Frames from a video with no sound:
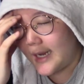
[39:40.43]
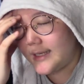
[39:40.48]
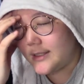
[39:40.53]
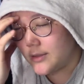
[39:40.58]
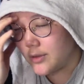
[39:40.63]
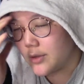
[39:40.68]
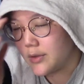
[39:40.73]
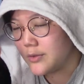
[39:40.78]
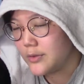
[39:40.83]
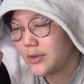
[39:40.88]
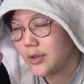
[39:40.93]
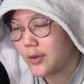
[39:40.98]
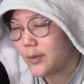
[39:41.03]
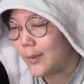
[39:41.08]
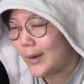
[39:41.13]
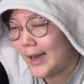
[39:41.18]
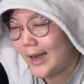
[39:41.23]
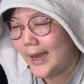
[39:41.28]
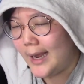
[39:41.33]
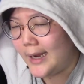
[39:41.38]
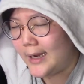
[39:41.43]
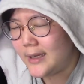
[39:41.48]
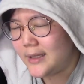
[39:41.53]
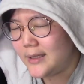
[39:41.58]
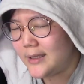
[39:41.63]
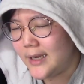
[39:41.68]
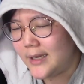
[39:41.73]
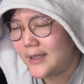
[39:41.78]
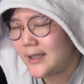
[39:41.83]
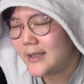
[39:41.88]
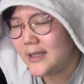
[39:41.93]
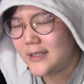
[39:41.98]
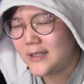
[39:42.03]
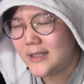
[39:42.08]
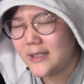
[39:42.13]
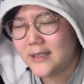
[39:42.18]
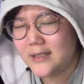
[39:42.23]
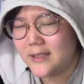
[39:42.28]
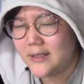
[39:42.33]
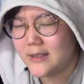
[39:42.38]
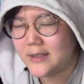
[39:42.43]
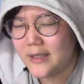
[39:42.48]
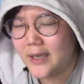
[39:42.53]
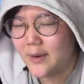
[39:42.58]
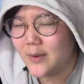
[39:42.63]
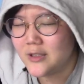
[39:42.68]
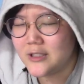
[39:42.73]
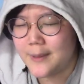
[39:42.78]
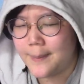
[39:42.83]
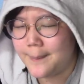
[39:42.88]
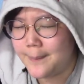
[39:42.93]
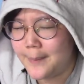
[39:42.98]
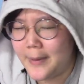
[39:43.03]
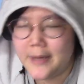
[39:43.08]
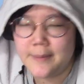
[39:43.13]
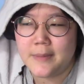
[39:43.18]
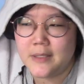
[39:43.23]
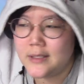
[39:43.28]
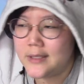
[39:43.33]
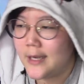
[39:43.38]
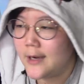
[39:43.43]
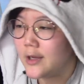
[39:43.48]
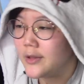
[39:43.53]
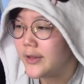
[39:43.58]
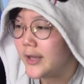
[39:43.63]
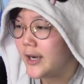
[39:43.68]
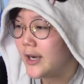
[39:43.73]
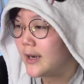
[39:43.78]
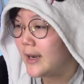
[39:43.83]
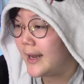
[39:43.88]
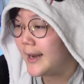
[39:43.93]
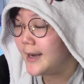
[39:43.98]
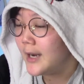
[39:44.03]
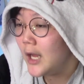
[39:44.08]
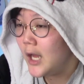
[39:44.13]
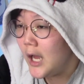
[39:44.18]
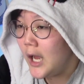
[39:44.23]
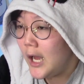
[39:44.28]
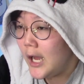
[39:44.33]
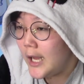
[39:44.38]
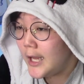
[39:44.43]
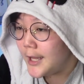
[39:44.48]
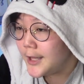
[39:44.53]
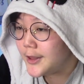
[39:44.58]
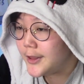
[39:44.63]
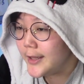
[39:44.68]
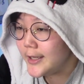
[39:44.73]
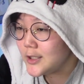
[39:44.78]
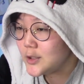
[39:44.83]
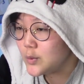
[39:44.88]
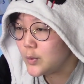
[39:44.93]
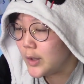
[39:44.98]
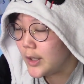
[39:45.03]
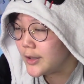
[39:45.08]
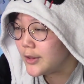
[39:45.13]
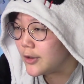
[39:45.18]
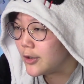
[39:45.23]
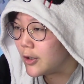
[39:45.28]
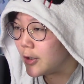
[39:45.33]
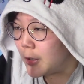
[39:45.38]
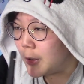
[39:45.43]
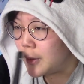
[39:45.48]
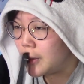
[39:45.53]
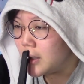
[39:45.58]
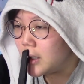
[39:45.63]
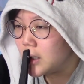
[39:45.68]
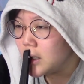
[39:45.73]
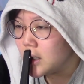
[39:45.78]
don't know why they did it. That was a big mistake on their line. This one though,